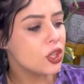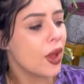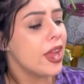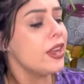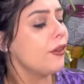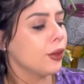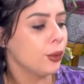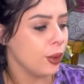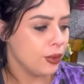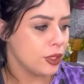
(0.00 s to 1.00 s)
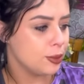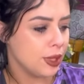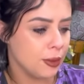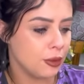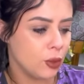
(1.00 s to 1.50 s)
So I had never grown this
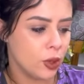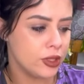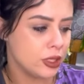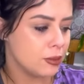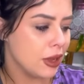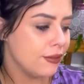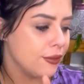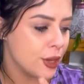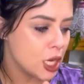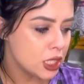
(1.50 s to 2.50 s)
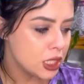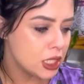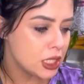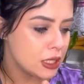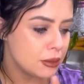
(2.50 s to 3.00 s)
plant before. This is my
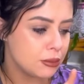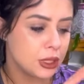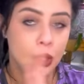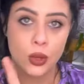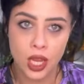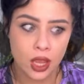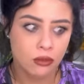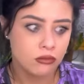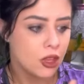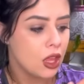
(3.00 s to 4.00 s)
first Polonia.